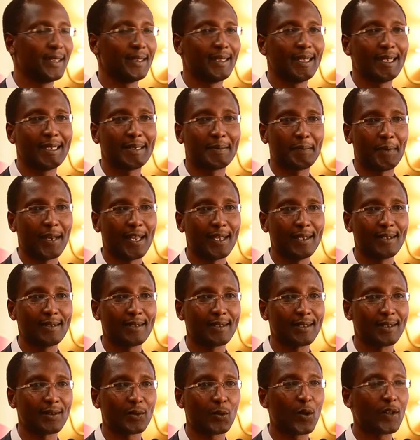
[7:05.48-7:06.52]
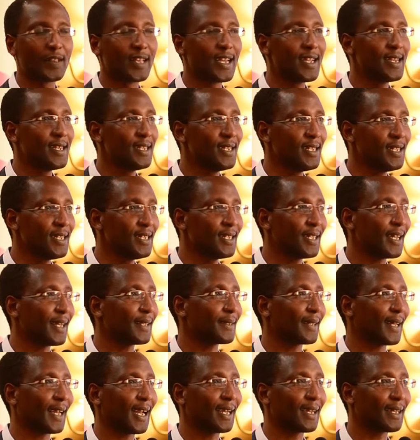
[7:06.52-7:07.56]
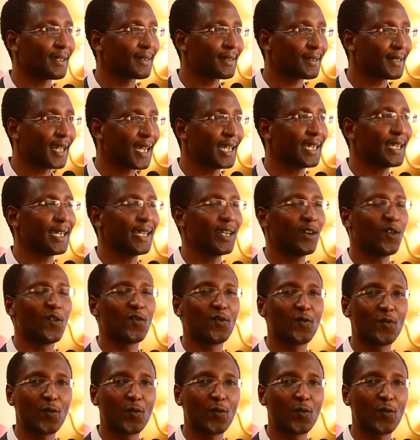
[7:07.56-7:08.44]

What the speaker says: in these places. What they need is an understanding of